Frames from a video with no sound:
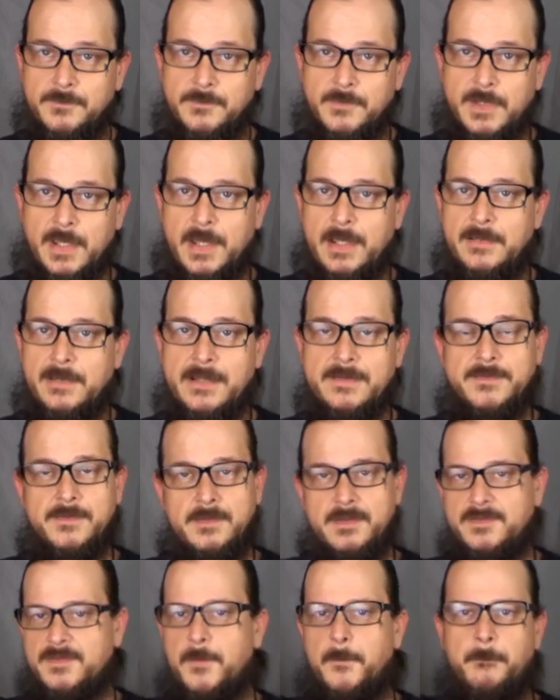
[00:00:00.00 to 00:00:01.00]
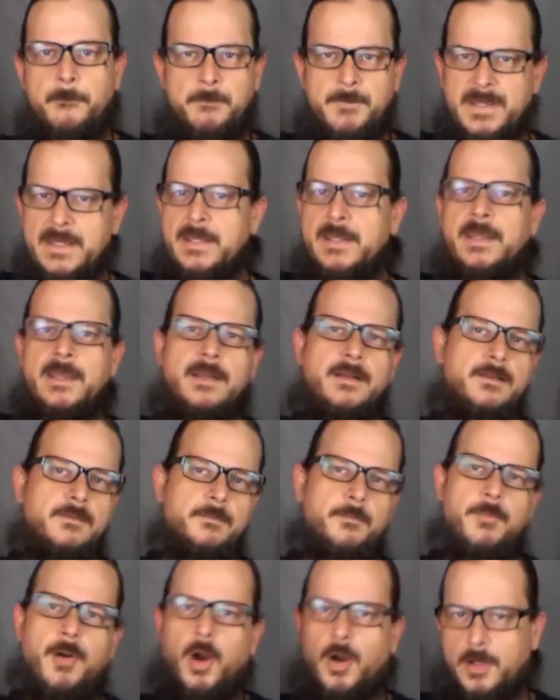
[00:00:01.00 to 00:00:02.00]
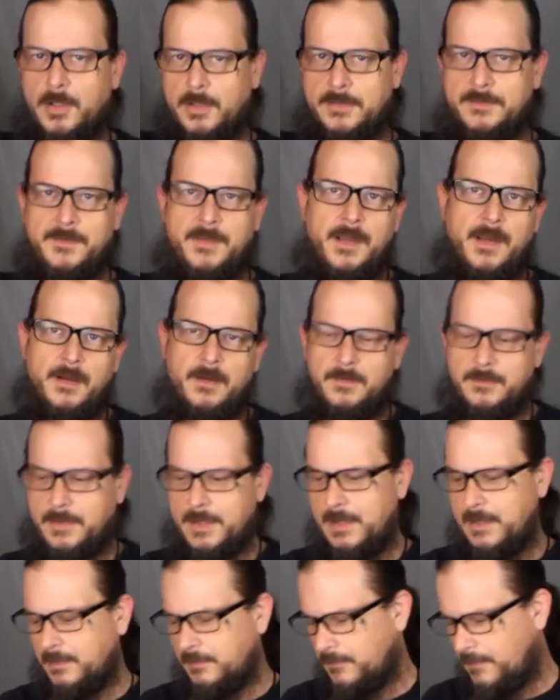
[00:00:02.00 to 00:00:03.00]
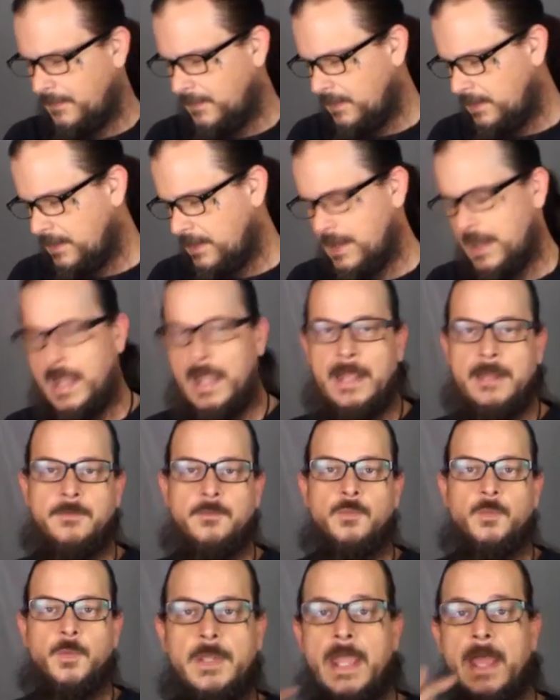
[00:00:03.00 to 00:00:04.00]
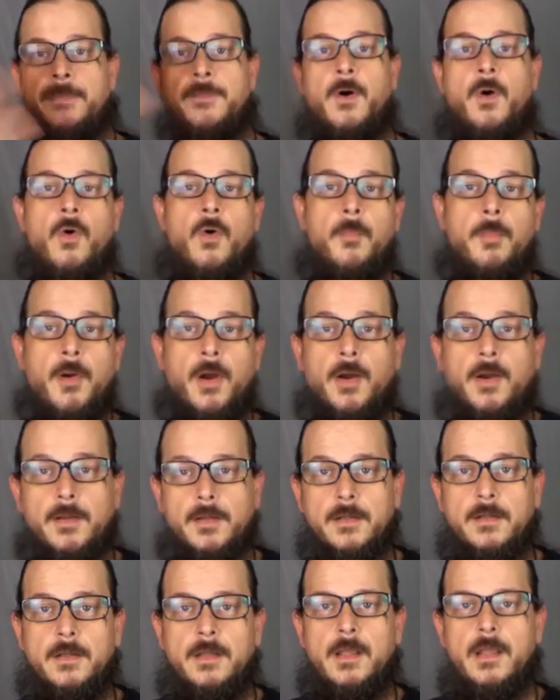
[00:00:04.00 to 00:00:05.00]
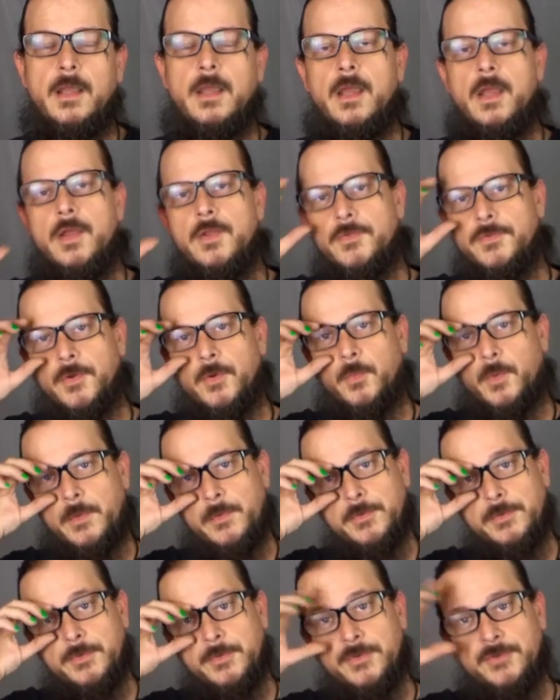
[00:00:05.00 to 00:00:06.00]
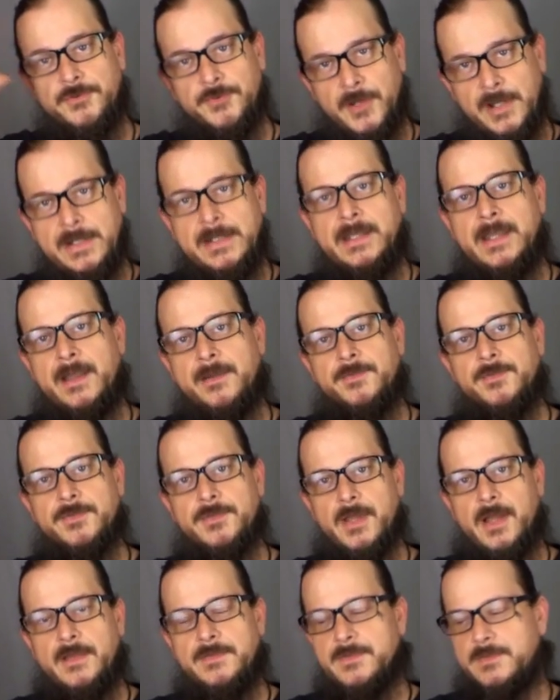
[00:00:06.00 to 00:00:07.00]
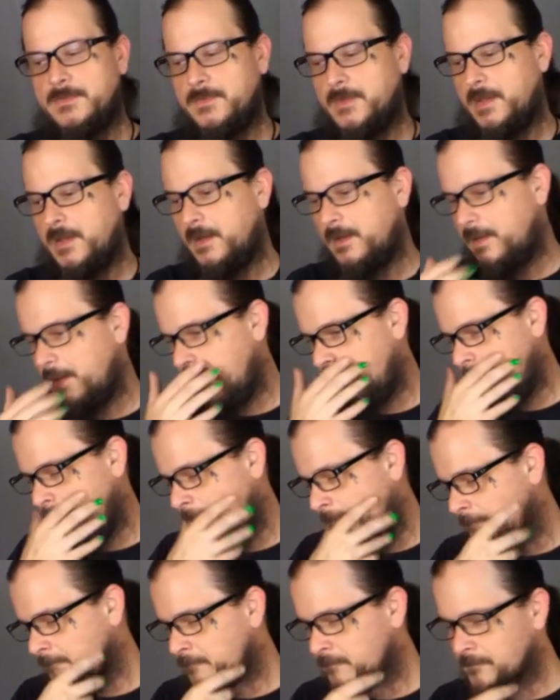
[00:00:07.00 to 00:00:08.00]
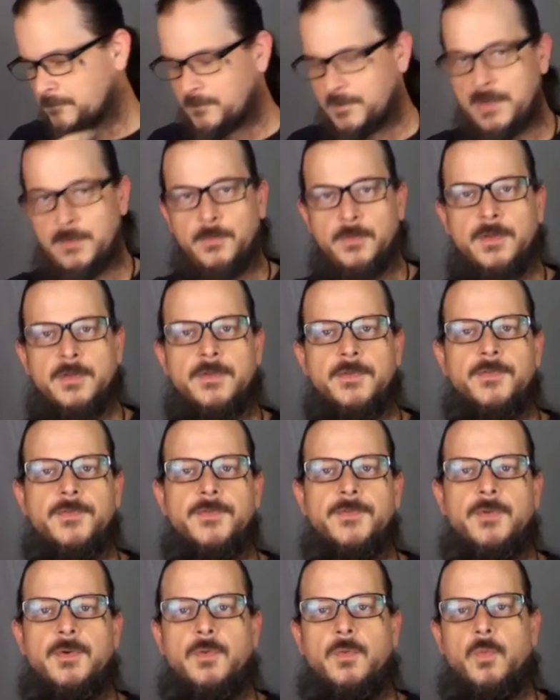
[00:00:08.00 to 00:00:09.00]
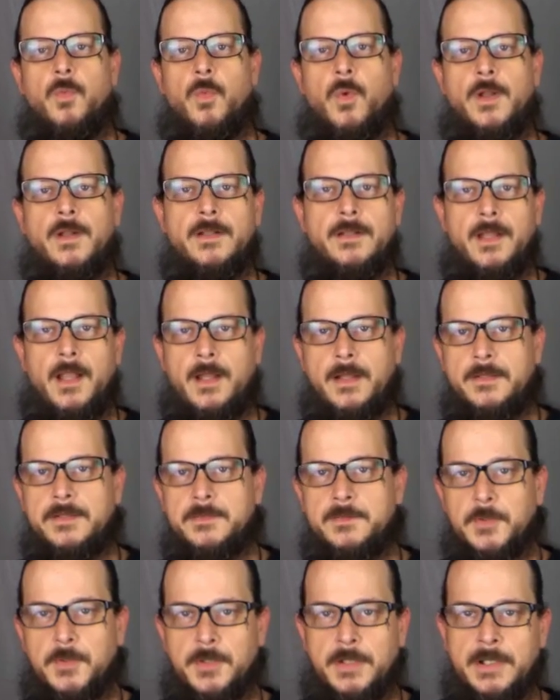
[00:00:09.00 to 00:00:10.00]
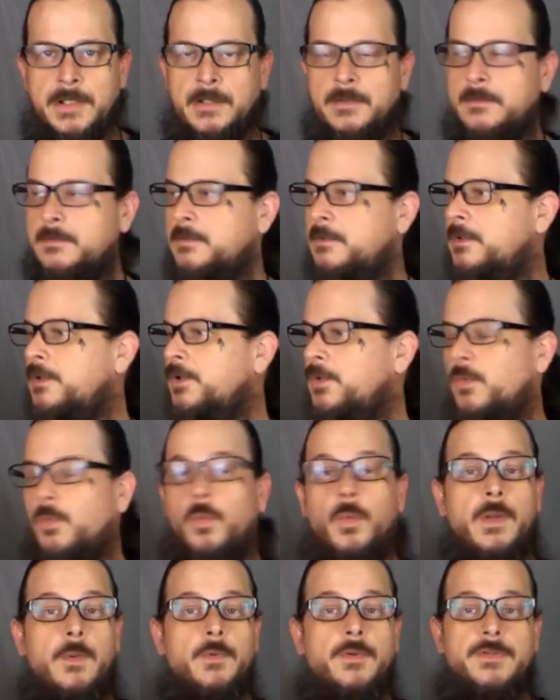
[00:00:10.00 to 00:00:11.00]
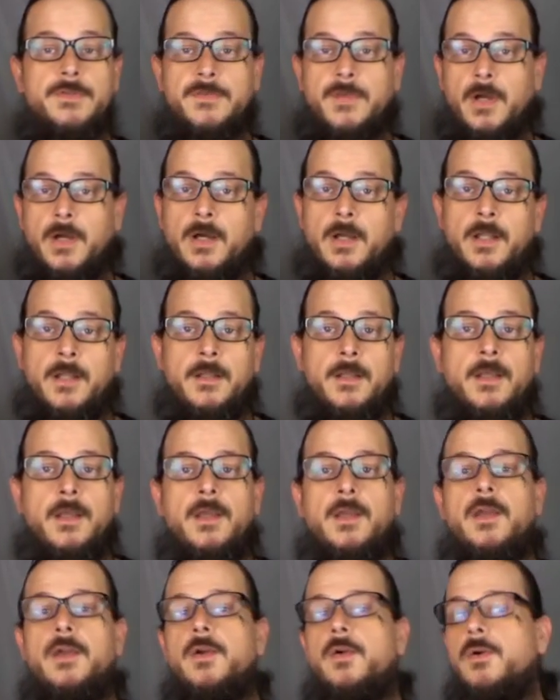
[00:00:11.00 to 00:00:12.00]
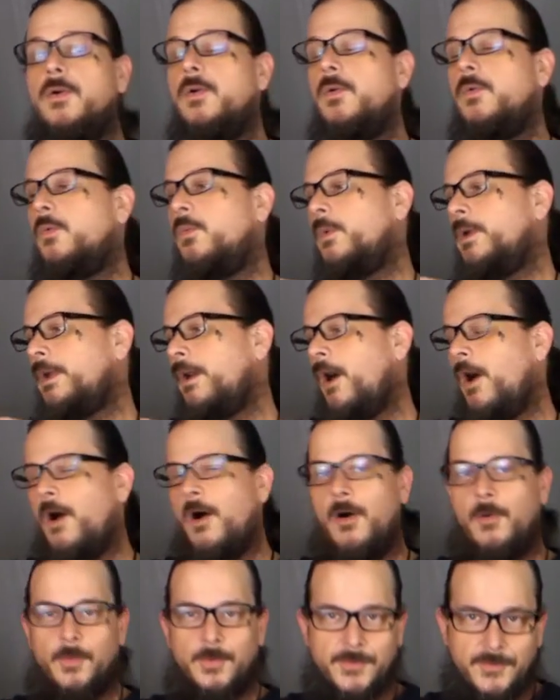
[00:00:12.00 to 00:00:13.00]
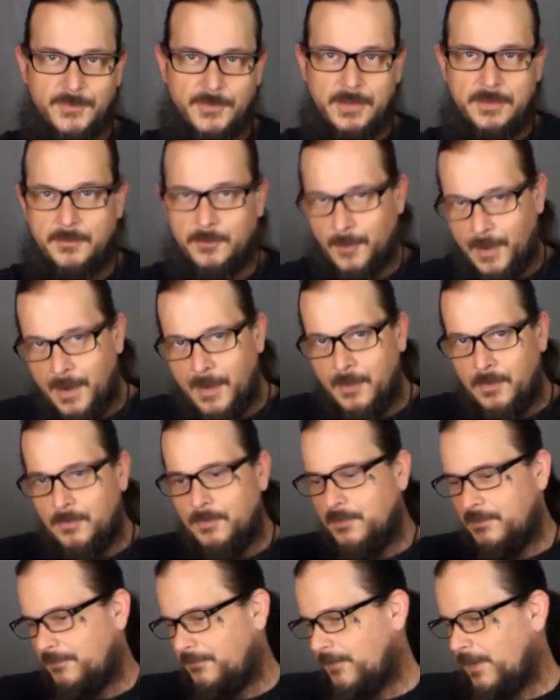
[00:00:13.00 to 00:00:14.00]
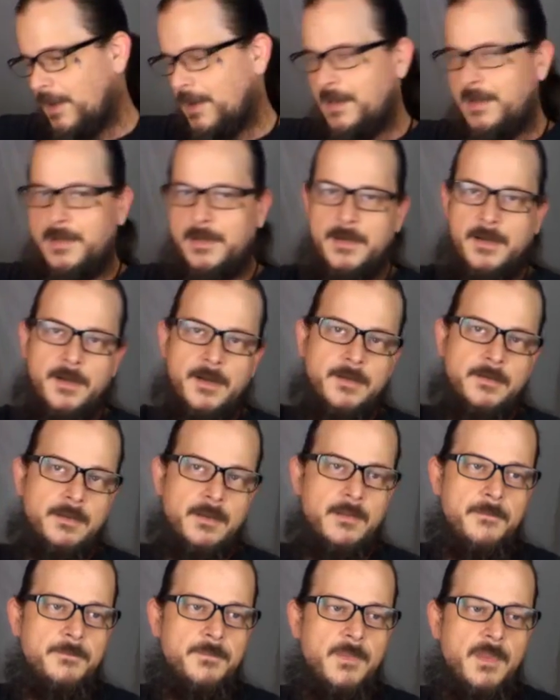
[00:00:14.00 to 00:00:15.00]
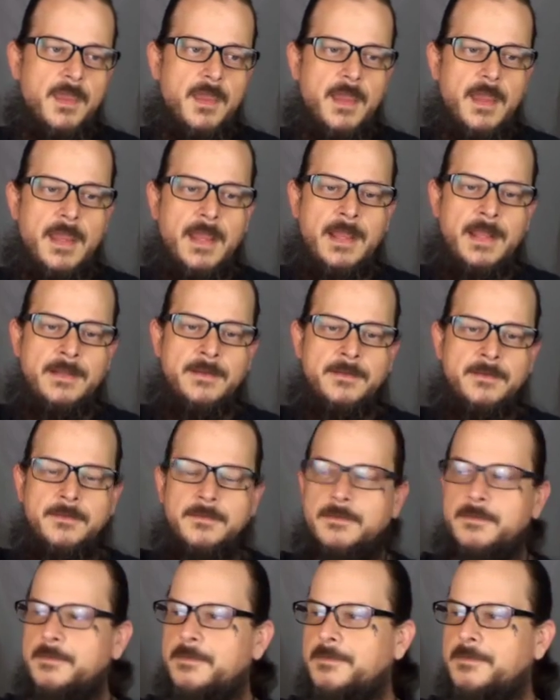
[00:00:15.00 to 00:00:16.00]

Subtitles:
Okay, that's a big park there. Okay, and had the whole park. So we were doing training exercises there, and it was 1 o'clock in the morning. We were done. We all were sitting around the fire and